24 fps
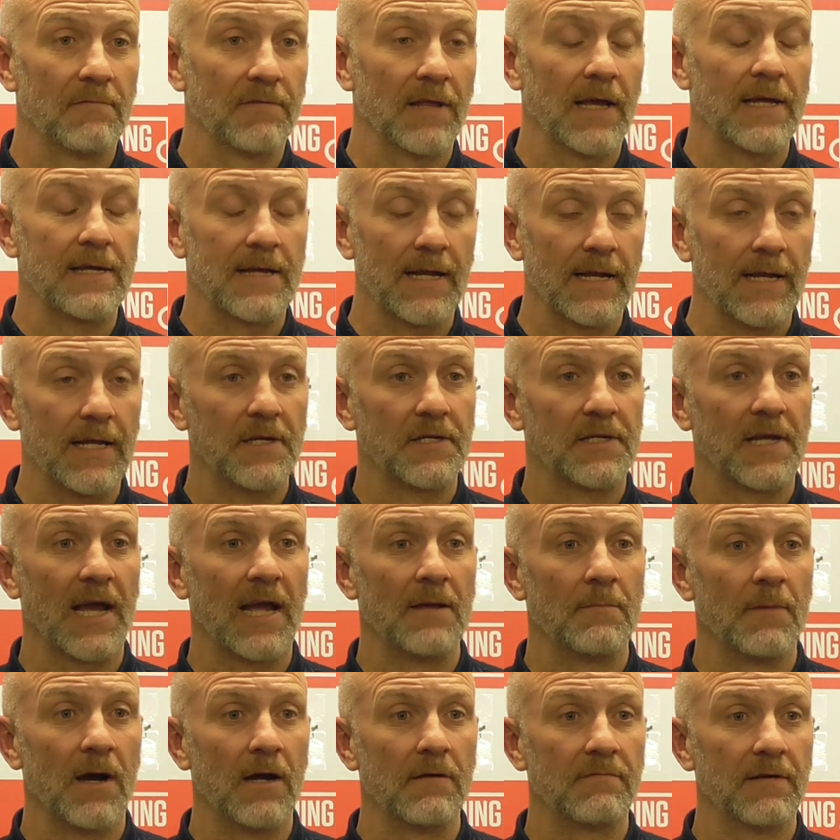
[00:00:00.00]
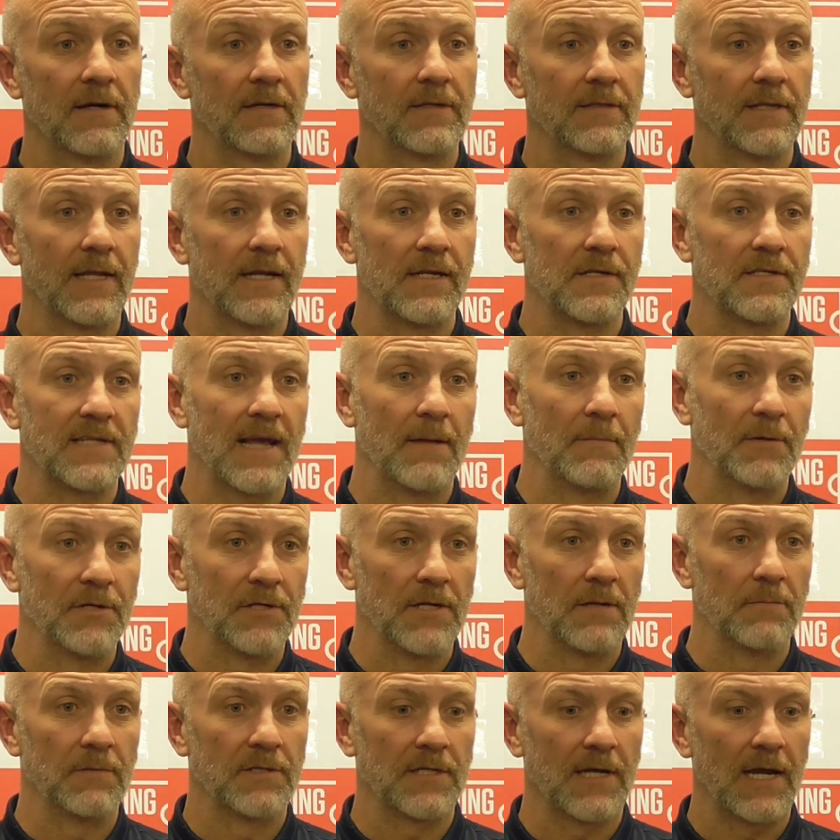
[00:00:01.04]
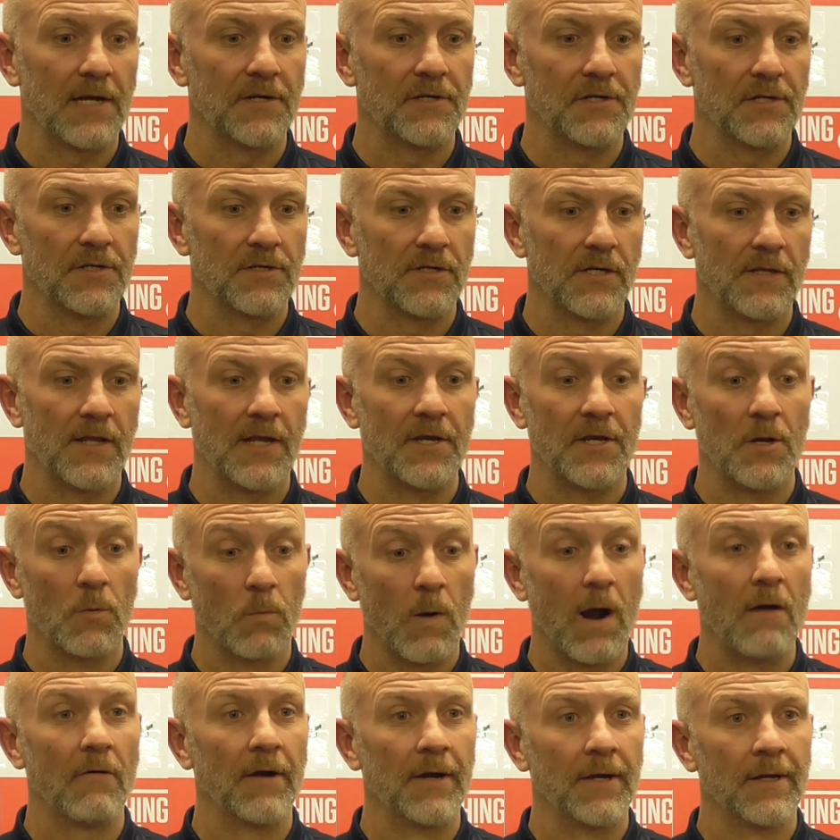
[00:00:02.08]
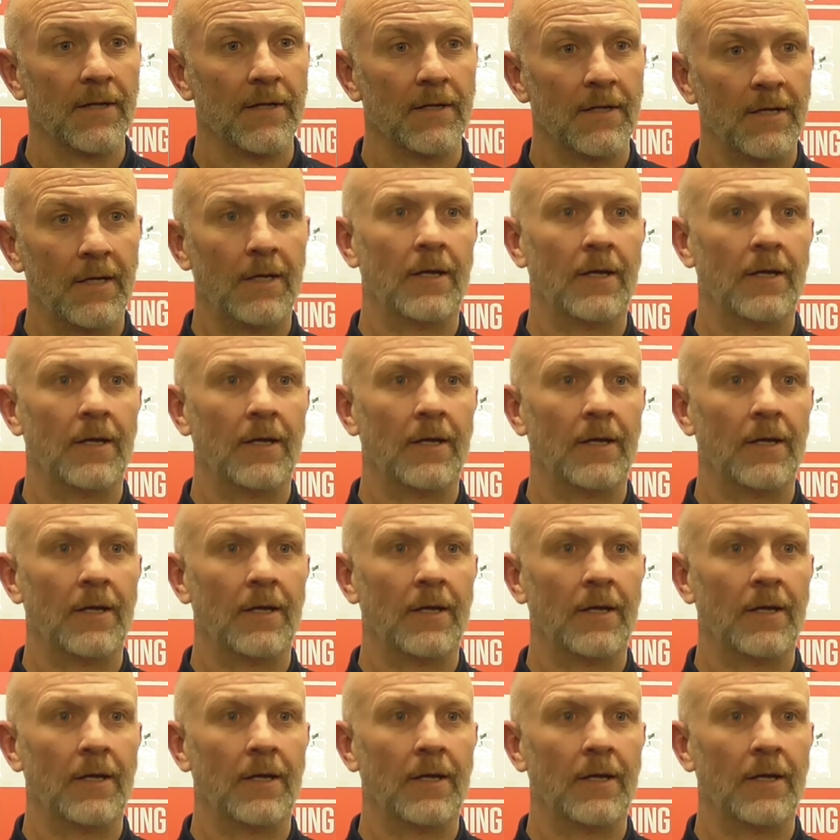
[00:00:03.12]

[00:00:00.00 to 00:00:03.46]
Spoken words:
If they get it, it's game over, and then it's damage limitations, and then you're worried,